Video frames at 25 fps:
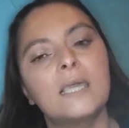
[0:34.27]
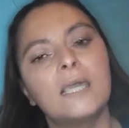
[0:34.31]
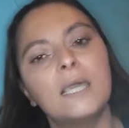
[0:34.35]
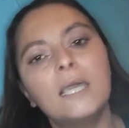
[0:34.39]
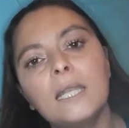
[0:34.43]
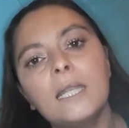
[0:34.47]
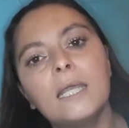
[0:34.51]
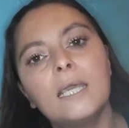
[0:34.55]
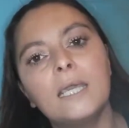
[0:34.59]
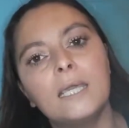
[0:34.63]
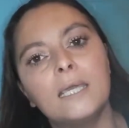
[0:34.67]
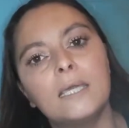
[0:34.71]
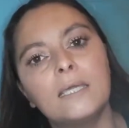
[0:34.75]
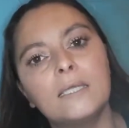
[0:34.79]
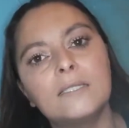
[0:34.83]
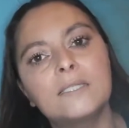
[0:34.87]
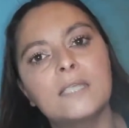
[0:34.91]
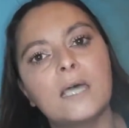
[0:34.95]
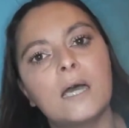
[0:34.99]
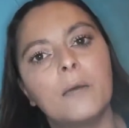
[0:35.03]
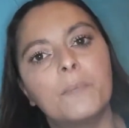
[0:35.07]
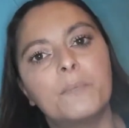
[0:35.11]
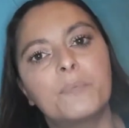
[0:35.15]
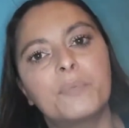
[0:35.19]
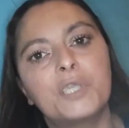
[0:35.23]
it is
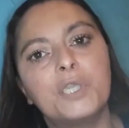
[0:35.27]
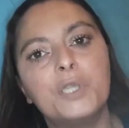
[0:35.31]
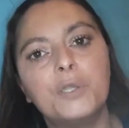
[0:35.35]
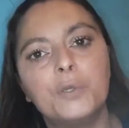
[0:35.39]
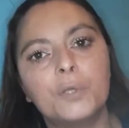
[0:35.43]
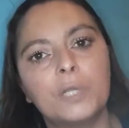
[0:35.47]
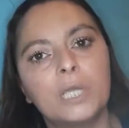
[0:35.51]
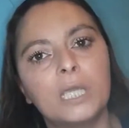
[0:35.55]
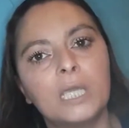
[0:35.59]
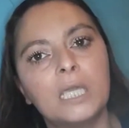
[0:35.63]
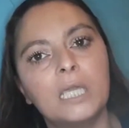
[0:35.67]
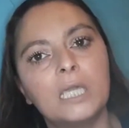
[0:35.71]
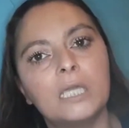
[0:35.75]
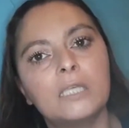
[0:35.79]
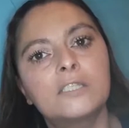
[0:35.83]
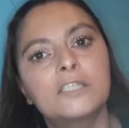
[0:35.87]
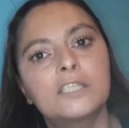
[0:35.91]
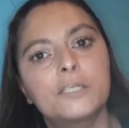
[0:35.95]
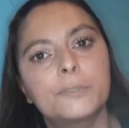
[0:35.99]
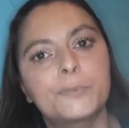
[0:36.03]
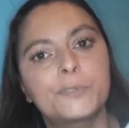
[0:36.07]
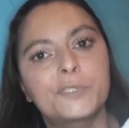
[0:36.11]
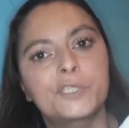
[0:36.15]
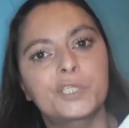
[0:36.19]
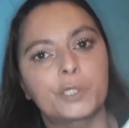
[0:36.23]
a beauty
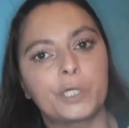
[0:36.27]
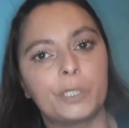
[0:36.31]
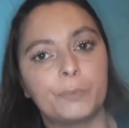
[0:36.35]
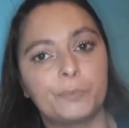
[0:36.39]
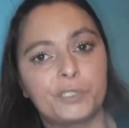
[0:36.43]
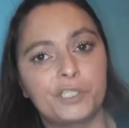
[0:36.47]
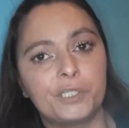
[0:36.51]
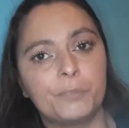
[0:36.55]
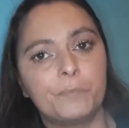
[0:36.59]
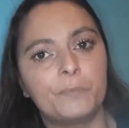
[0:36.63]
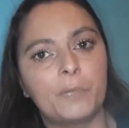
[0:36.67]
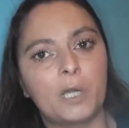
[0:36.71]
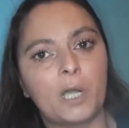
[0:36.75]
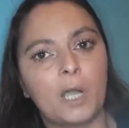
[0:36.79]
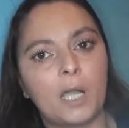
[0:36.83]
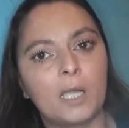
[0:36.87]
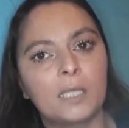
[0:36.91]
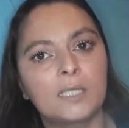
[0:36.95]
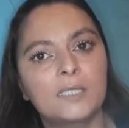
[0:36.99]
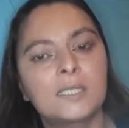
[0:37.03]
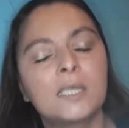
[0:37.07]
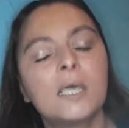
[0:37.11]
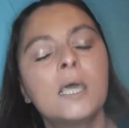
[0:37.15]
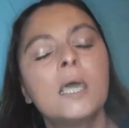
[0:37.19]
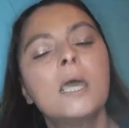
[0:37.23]
subscription
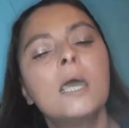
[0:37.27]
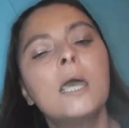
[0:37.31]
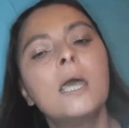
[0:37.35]
box